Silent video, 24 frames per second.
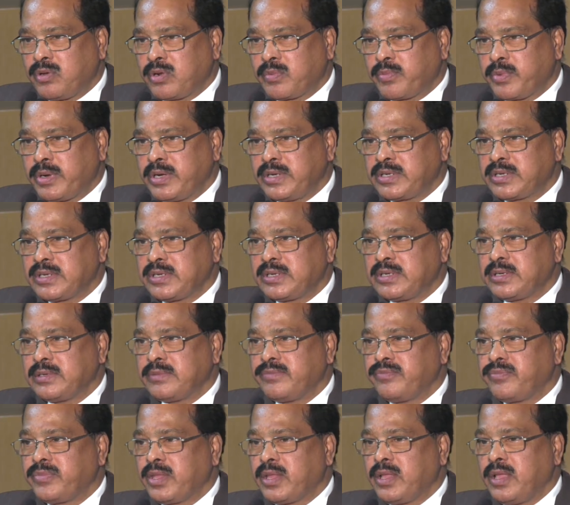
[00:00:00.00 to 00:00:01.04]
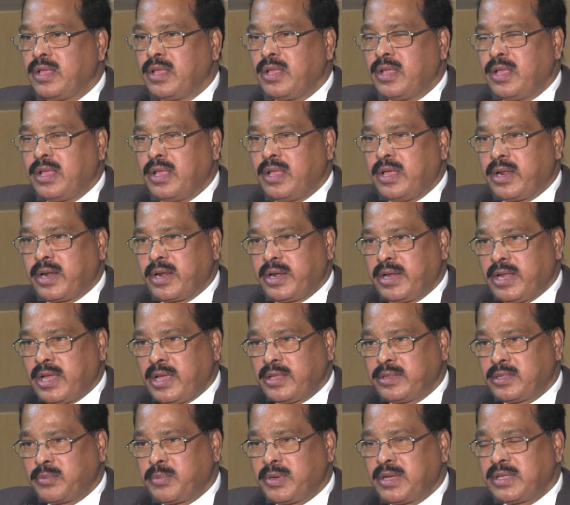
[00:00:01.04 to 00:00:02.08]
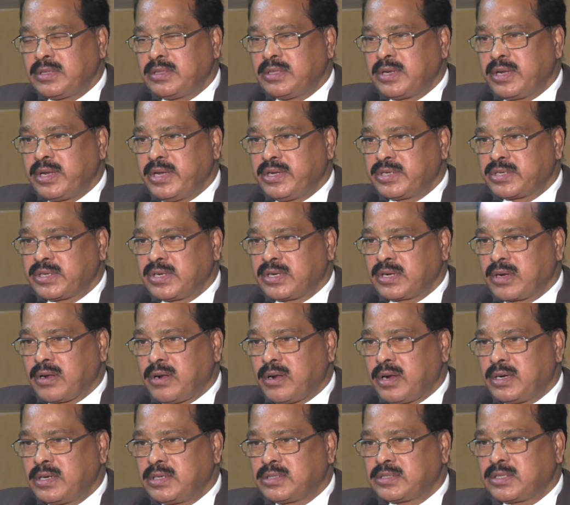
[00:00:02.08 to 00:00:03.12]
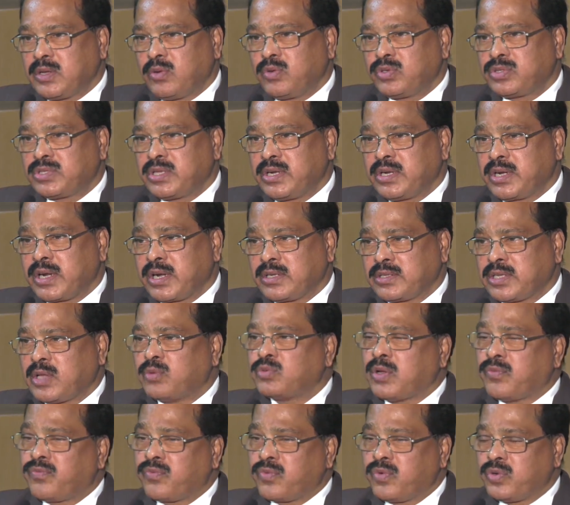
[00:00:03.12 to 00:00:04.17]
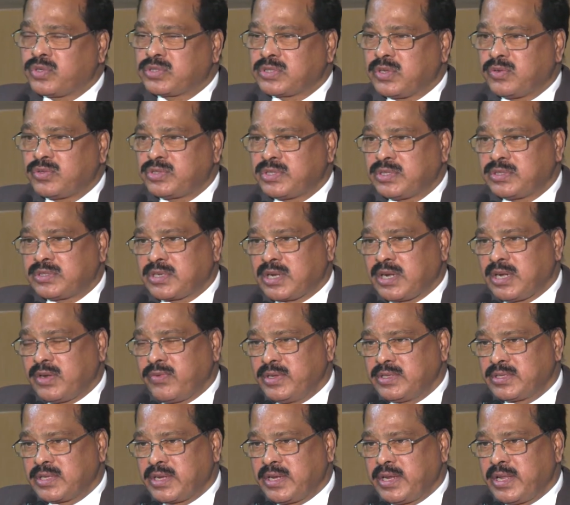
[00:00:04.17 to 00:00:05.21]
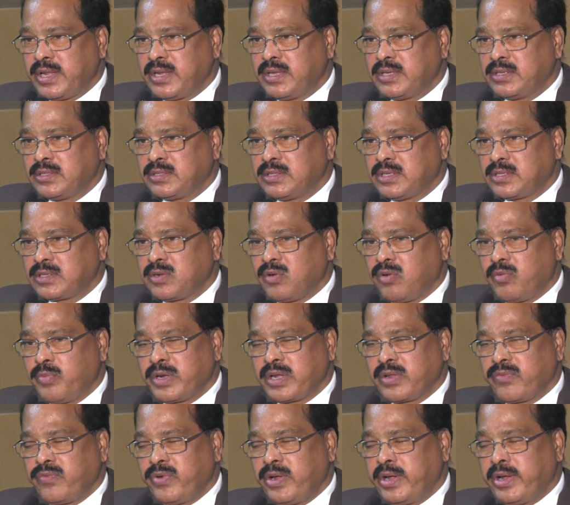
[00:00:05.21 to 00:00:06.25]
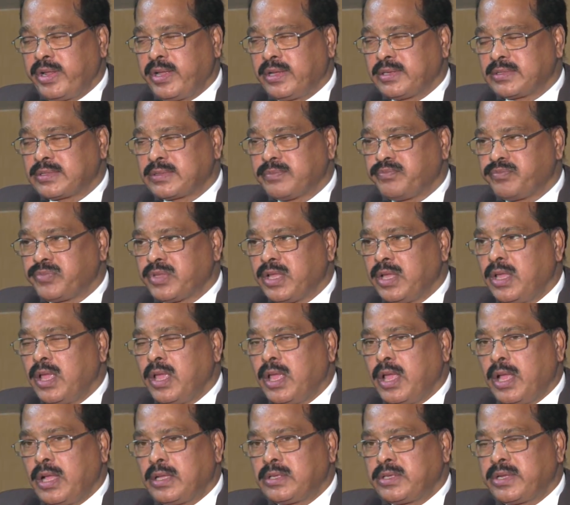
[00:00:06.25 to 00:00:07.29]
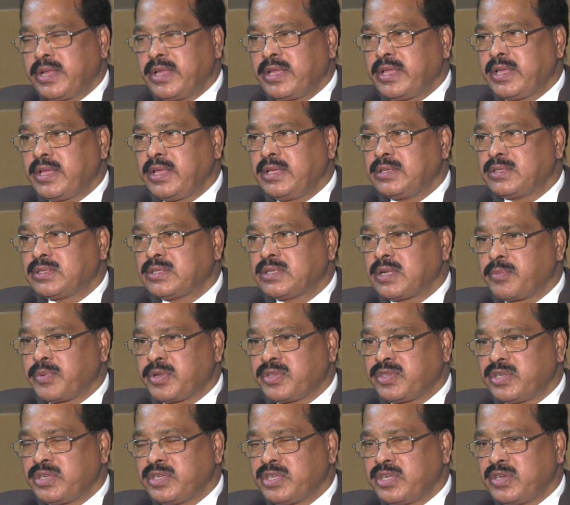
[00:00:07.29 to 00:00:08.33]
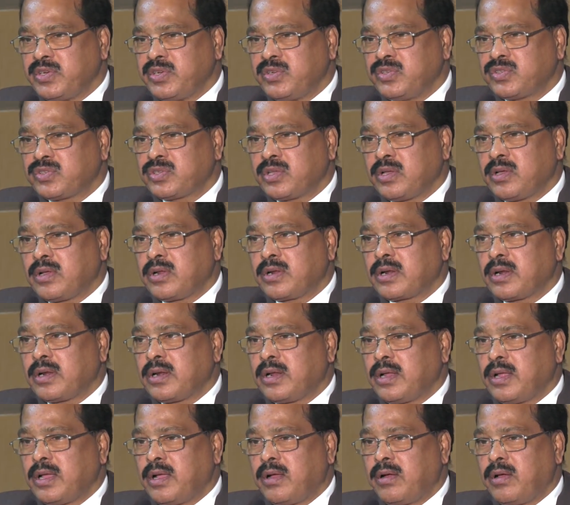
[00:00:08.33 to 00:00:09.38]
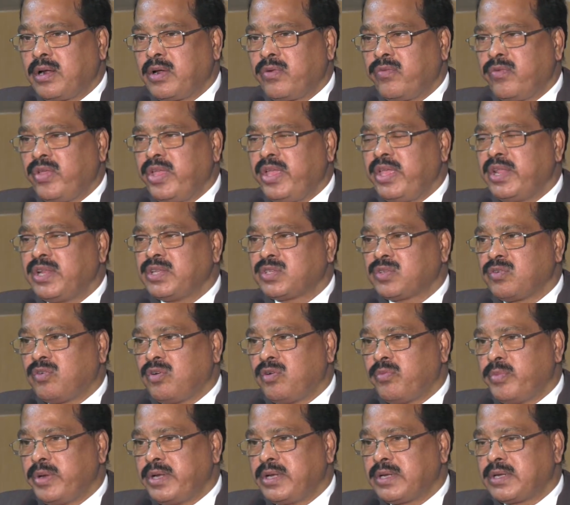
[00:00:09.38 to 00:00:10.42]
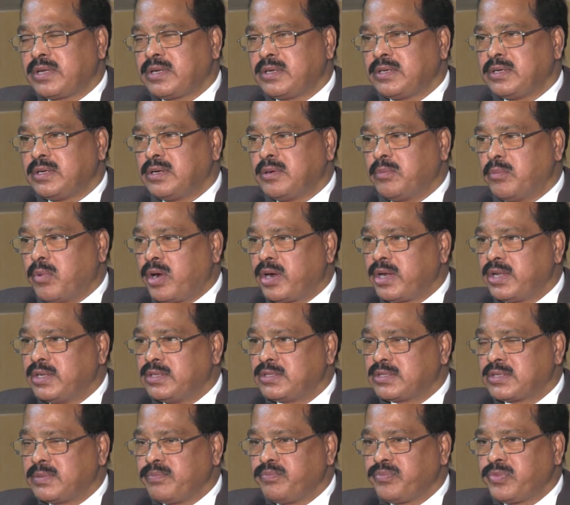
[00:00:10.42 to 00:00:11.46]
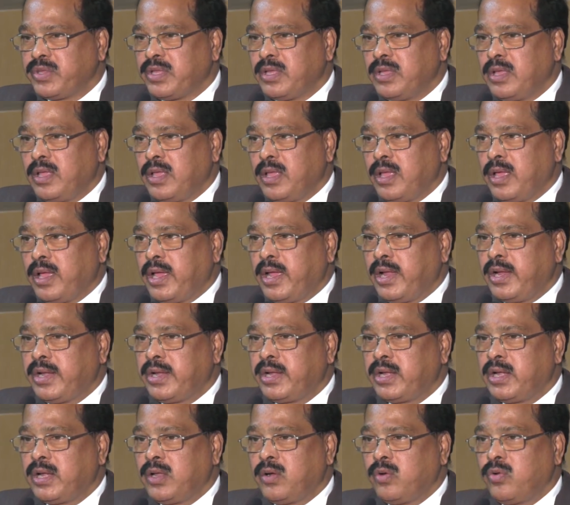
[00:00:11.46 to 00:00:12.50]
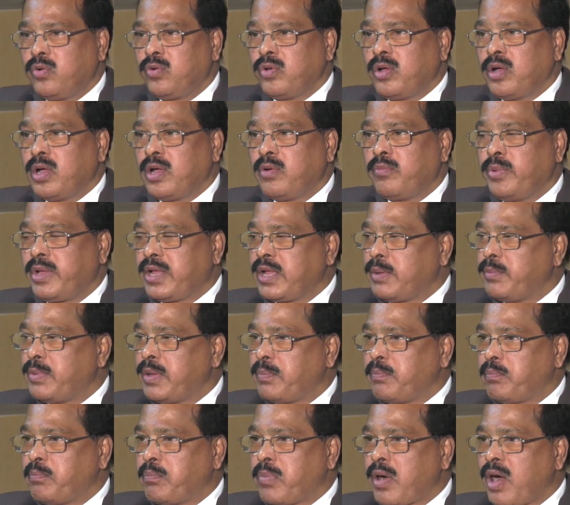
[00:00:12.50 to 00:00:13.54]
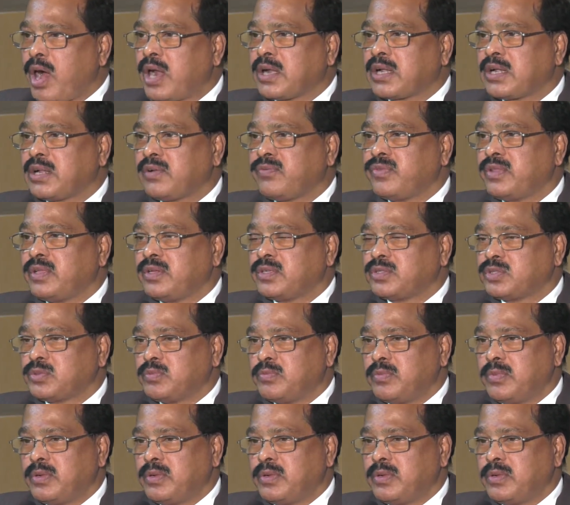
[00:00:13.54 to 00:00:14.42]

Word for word: Corporation, Hyderabad Ration Card, South Central, South, of course South Central Railways and the Government of India's. TECCI's representatives are on various government uh, bodies and uh, who have become a part of the